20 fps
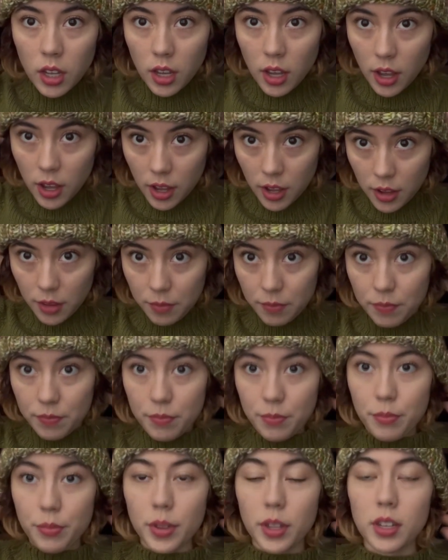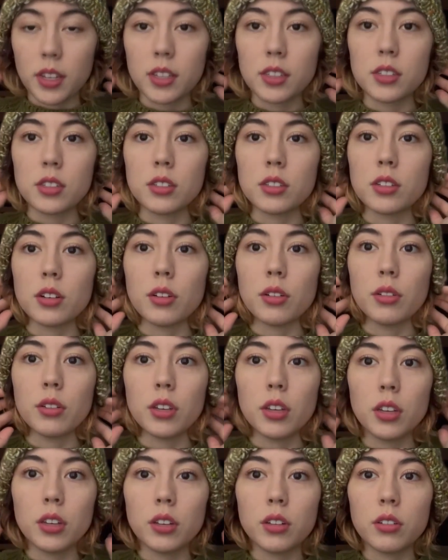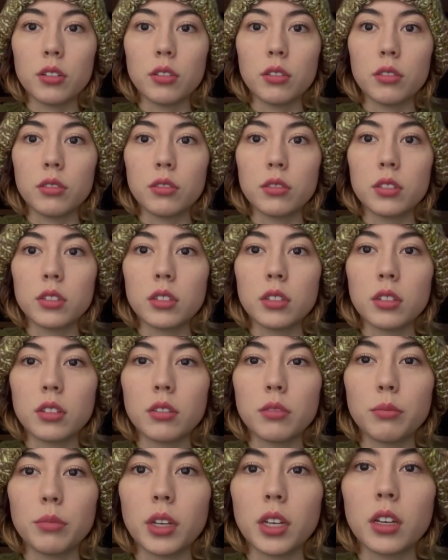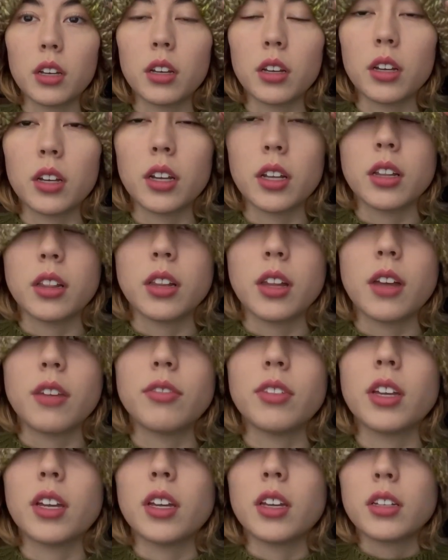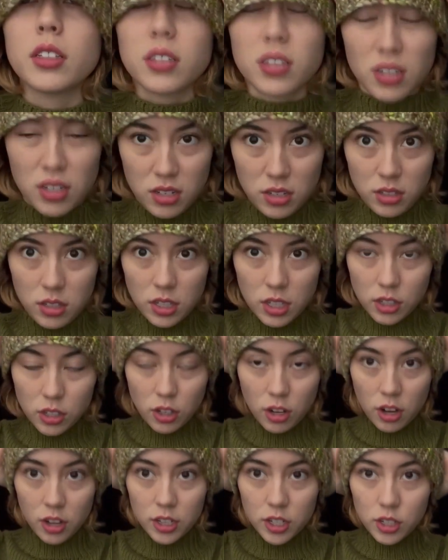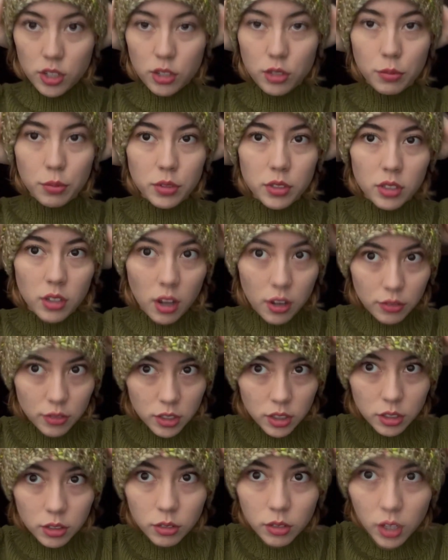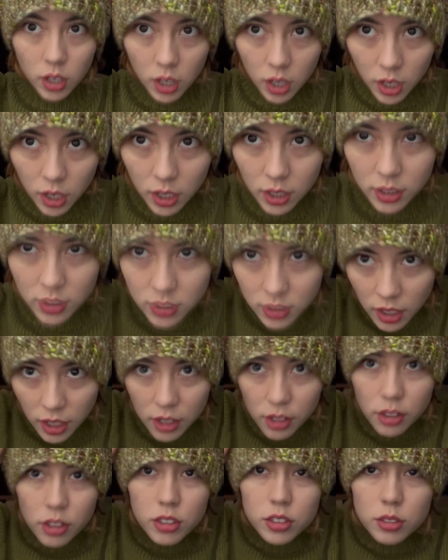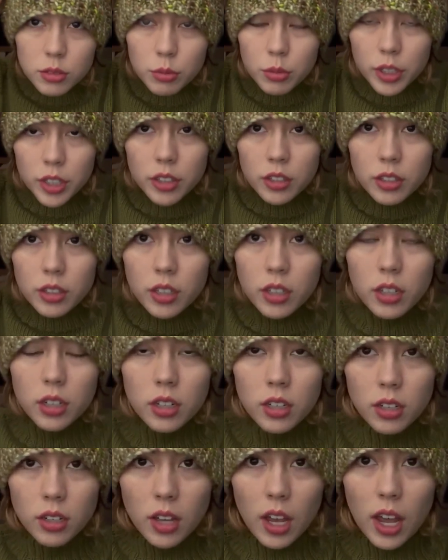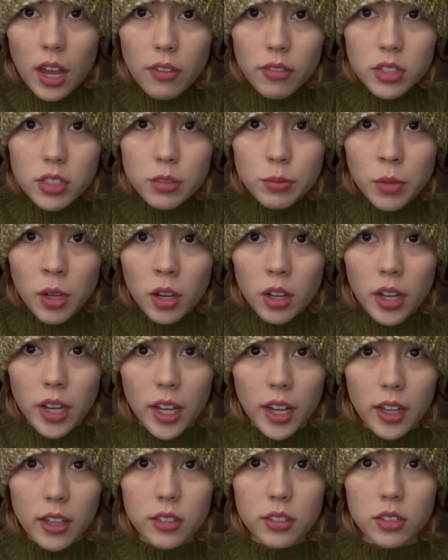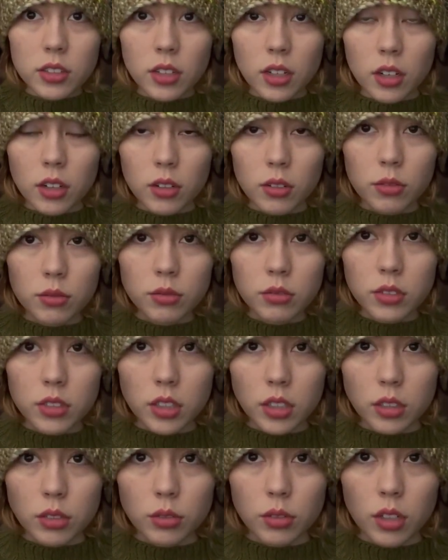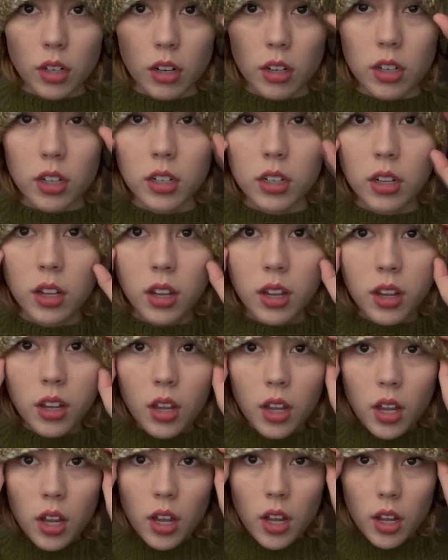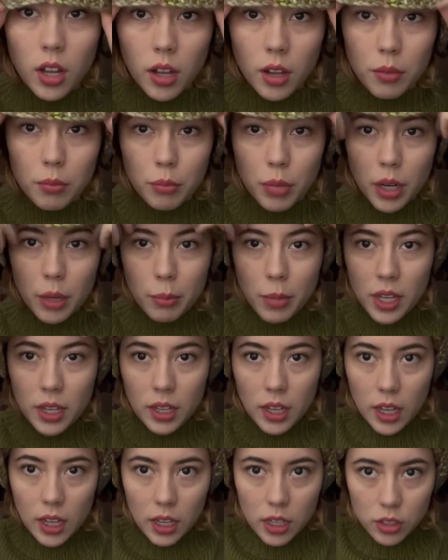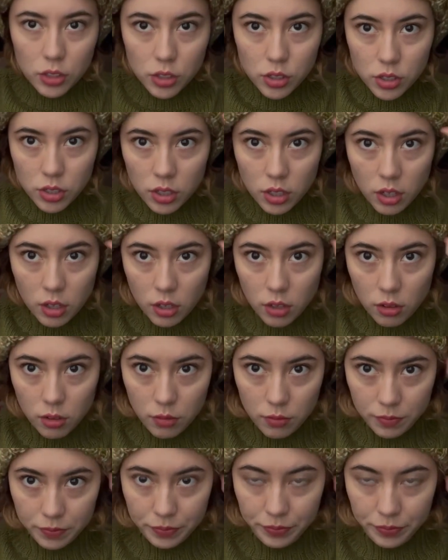But it's so cute. Oh my god, I love it. This yarn is super soft too. This kind of looks weird. I have a small head, so disregard. But I'm at gauge, so